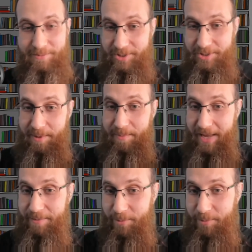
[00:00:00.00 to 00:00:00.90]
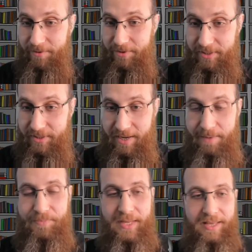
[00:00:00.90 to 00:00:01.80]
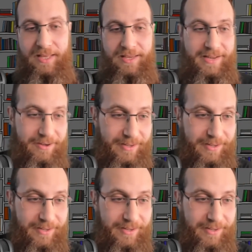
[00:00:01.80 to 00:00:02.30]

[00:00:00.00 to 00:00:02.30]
So you're going to be paying more for their time. Now,